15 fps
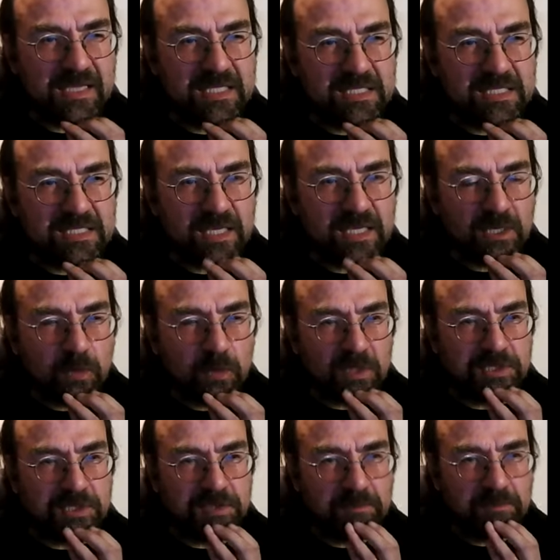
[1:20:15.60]
Second
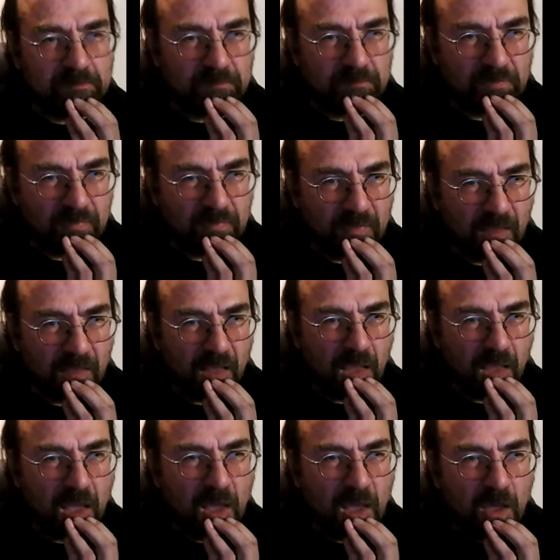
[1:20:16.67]
question,
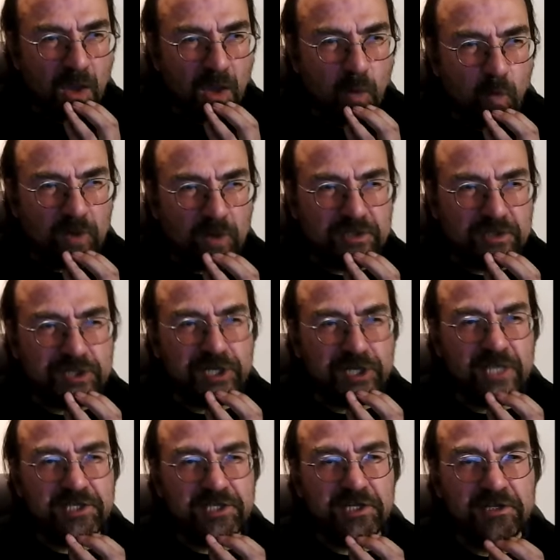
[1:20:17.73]
what
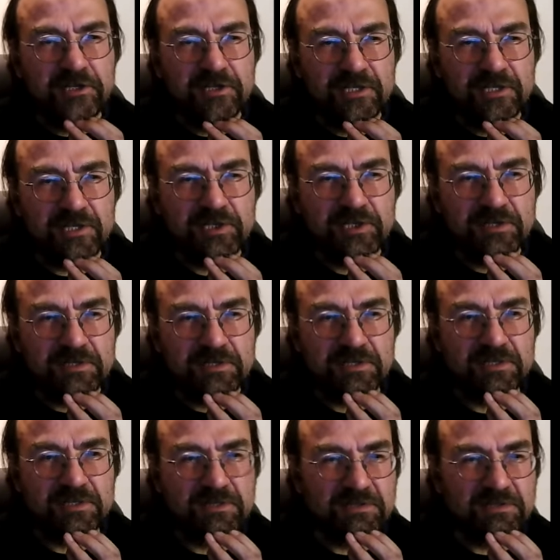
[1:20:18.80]
changing
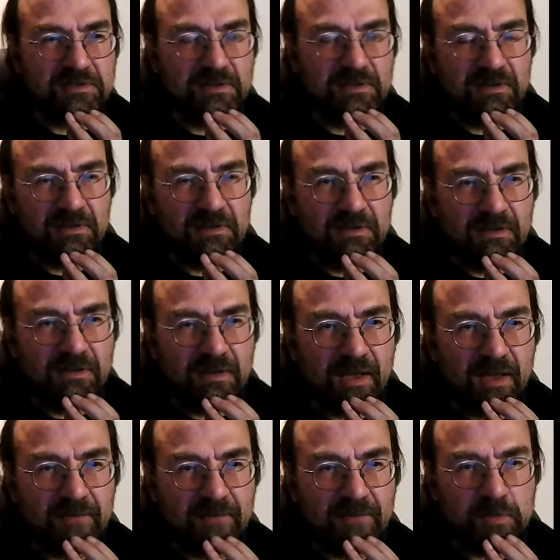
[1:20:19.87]
conditions
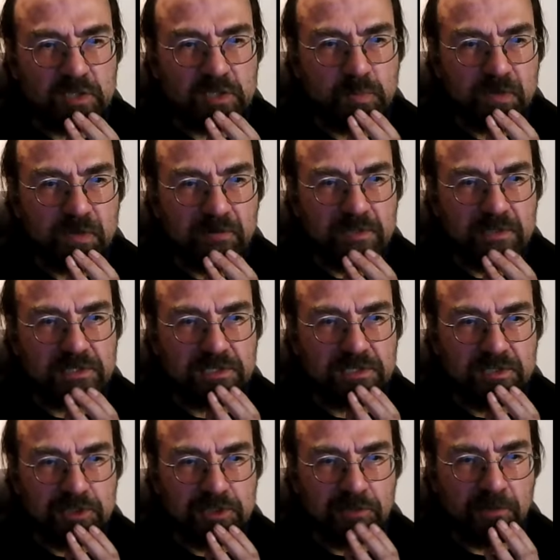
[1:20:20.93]
have you experienced
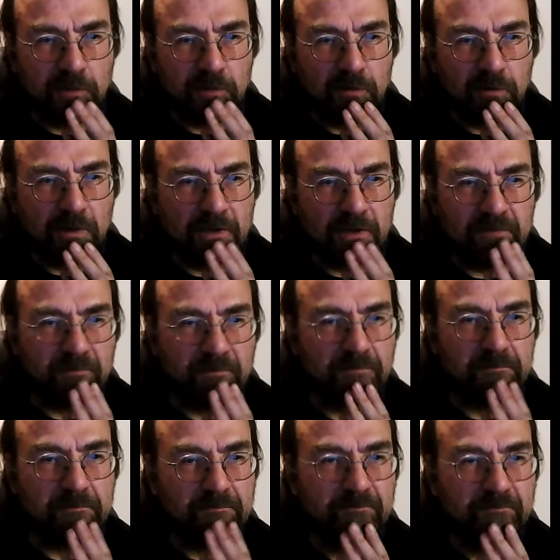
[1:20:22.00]
during your
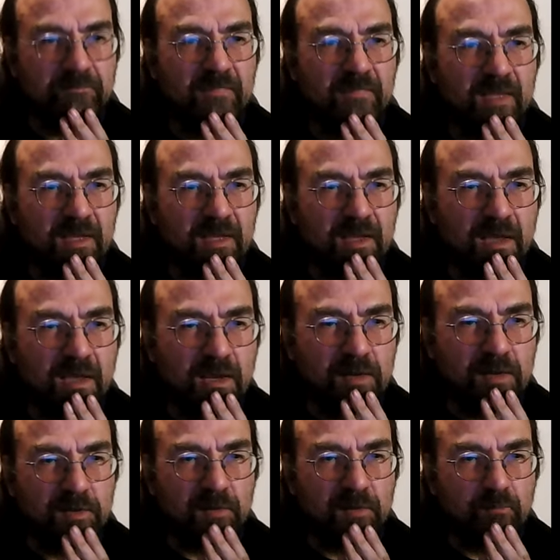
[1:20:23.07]
life
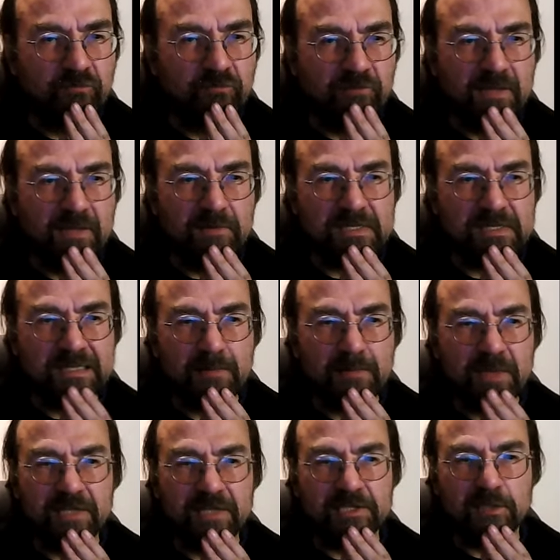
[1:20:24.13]
that have previously
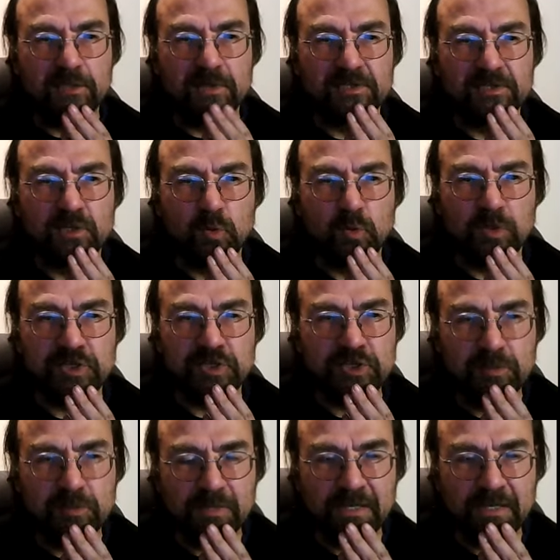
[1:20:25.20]
meant you had to
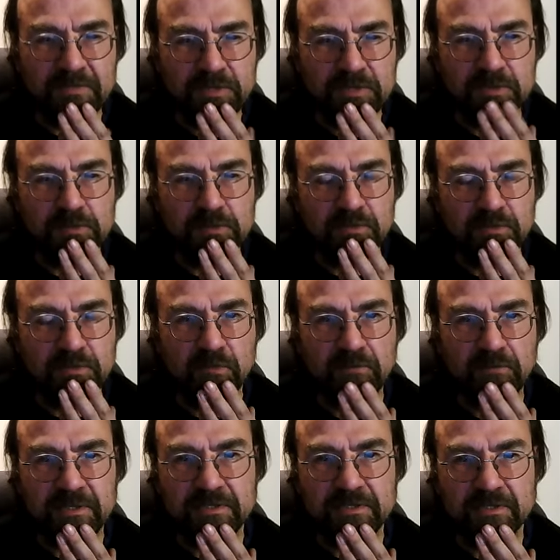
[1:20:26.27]
question beliefs you took for
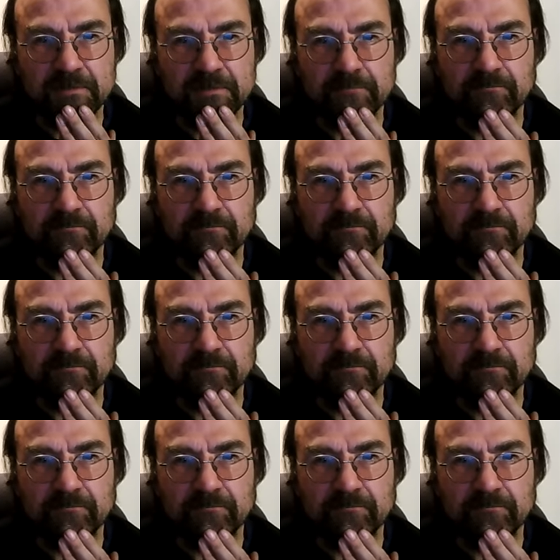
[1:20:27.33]
granted?